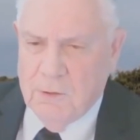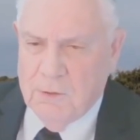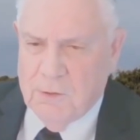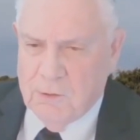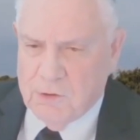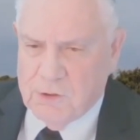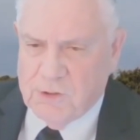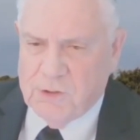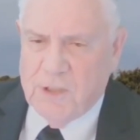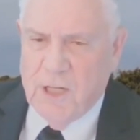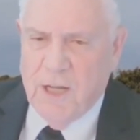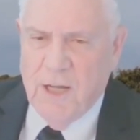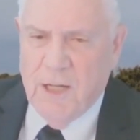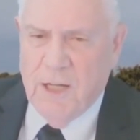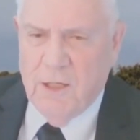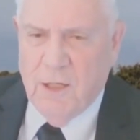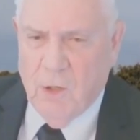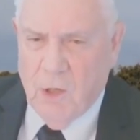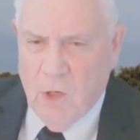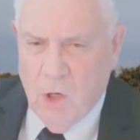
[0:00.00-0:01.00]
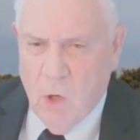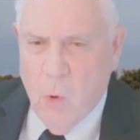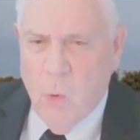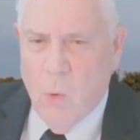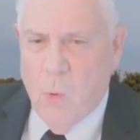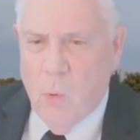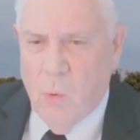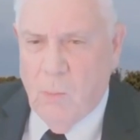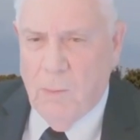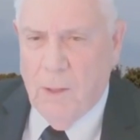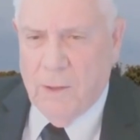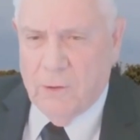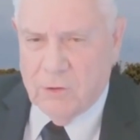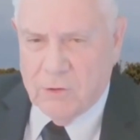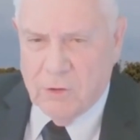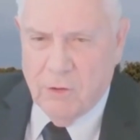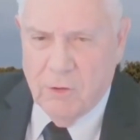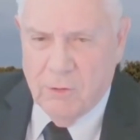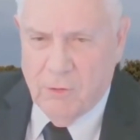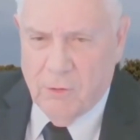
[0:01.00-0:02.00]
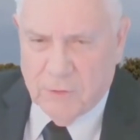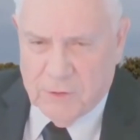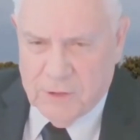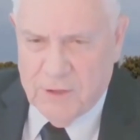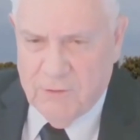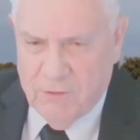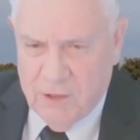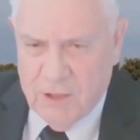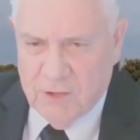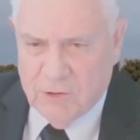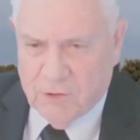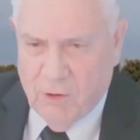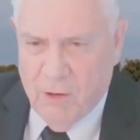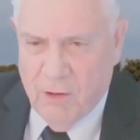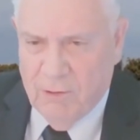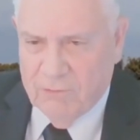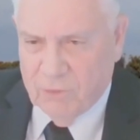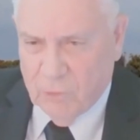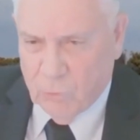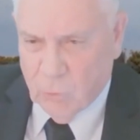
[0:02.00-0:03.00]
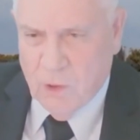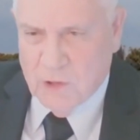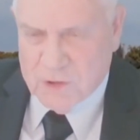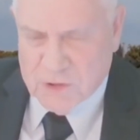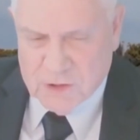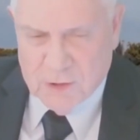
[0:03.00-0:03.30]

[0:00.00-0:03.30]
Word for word: to stand at home and turn their TVs off and watch